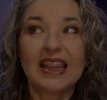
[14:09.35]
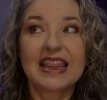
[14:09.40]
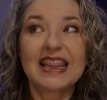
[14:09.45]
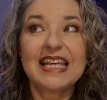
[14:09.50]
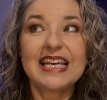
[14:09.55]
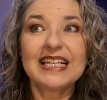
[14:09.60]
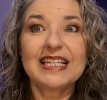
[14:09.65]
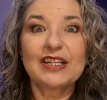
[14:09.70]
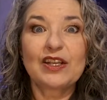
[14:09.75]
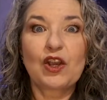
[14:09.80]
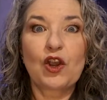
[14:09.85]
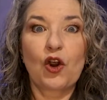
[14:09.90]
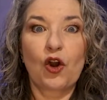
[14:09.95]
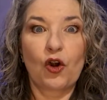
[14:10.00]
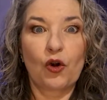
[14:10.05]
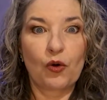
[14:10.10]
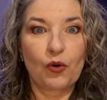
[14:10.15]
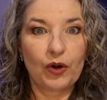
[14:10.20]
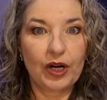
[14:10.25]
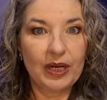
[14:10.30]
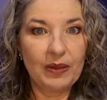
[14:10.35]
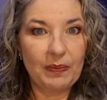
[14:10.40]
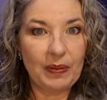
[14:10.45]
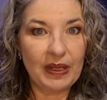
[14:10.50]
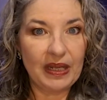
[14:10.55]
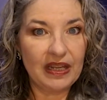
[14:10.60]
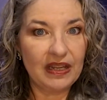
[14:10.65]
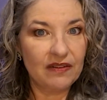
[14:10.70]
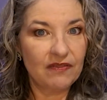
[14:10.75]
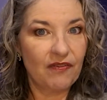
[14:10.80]
This
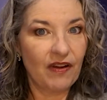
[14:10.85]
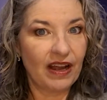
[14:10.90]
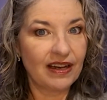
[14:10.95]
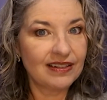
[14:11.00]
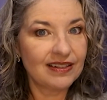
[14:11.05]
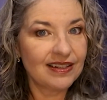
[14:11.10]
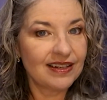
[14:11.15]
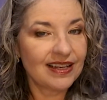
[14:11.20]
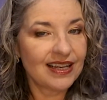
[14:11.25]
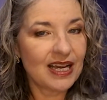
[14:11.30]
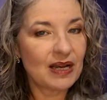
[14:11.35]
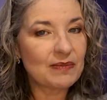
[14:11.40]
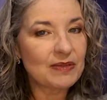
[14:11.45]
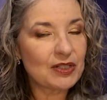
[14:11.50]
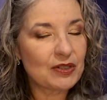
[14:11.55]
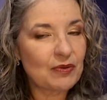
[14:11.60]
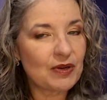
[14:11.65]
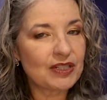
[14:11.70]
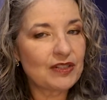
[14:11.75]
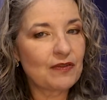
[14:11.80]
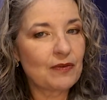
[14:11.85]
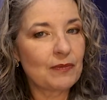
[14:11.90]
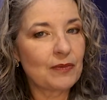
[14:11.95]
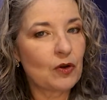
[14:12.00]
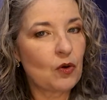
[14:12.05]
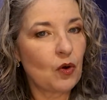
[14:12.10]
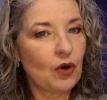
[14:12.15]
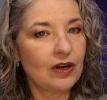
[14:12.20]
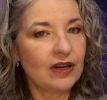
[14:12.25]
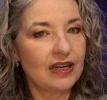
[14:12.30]
creepy event comes to us from
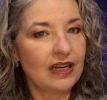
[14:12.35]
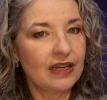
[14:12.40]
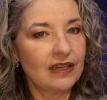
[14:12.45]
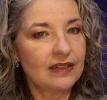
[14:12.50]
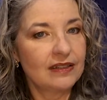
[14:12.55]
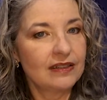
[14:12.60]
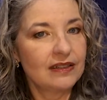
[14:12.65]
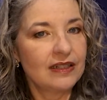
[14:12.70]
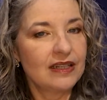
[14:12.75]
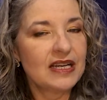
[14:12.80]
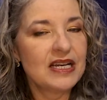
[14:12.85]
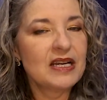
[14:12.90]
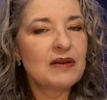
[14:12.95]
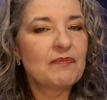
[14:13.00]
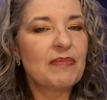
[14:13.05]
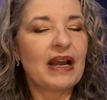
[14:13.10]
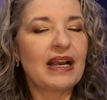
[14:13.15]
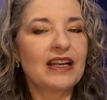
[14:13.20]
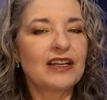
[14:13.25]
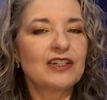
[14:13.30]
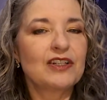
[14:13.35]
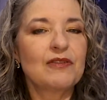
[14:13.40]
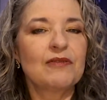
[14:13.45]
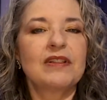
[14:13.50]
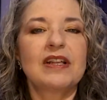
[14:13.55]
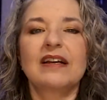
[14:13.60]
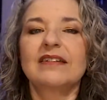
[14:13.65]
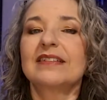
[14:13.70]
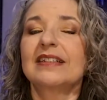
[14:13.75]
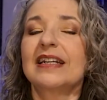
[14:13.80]
Courtney. Back in
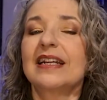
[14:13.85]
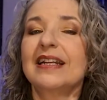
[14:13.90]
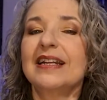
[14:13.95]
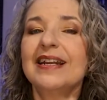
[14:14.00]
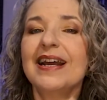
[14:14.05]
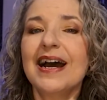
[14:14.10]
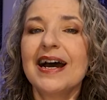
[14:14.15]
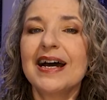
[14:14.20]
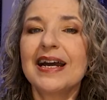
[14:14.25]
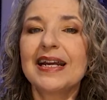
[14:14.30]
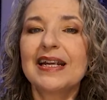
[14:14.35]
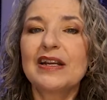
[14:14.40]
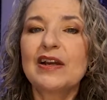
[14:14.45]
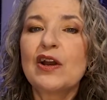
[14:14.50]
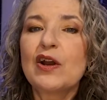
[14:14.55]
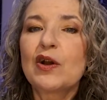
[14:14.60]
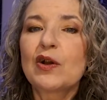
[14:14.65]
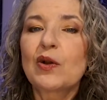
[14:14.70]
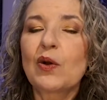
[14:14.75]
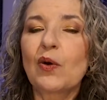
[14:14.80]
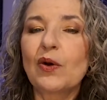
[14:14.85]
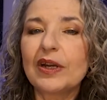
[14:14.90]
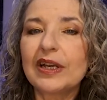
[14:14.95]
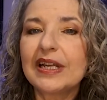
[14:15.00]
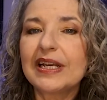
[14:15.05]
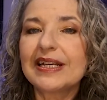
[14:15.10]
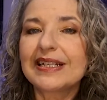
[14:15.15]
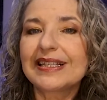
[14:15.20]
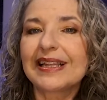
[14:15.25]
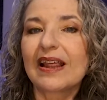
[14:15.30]
2009,
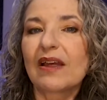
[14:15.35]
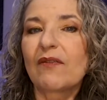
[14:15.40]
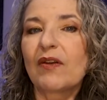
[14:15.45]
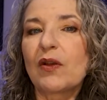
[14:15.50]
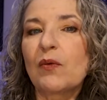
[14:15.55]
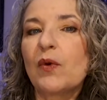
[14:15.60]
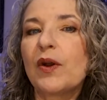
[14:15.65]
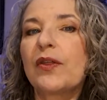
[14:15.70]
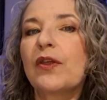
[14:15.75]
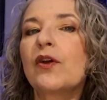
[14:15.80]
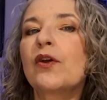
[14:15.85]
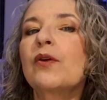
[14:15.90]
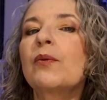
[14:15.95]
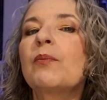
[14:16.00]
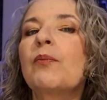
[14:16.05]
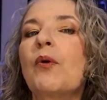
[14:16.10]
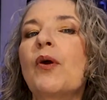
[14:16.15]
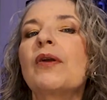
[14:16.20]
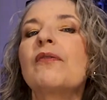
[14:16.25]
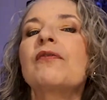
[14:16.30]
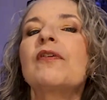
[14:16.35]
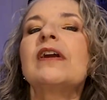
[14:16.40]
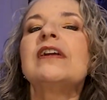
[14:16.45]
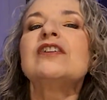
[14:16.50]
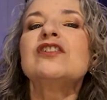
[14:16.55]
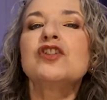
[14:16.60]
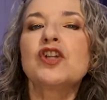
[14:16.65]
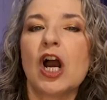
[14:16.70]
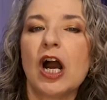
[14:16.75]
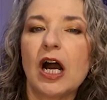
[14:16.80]
Courtney is living with her
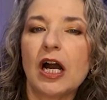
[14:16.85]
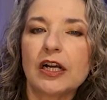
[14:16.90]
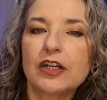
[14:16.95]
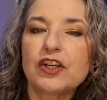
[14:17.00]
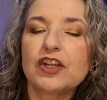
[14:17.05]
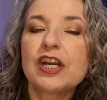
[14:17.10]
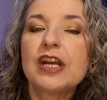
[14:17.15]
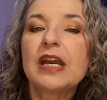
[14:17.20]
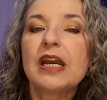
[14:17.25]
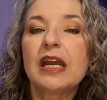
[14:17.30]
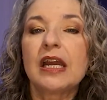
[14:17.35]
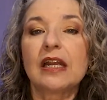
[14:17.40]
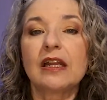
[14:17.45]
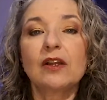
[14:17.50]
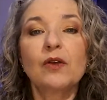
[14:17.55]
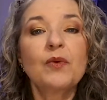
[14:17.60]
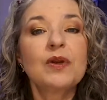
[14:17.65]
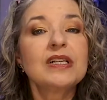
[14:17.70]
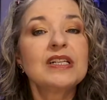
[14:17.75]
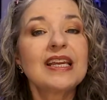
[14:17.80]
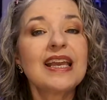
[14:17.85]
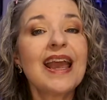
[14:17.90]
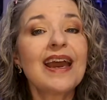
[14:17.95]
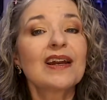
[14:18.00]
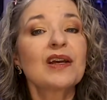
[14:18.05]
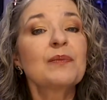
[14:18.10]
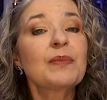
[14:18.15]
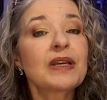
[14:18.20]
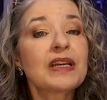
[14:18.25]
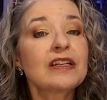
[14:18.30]
boyfriend Josh in
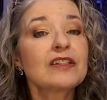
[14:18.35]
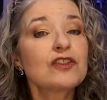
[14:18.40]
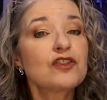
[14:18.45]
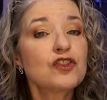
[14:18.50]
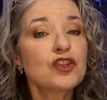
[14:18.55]
Louisiana because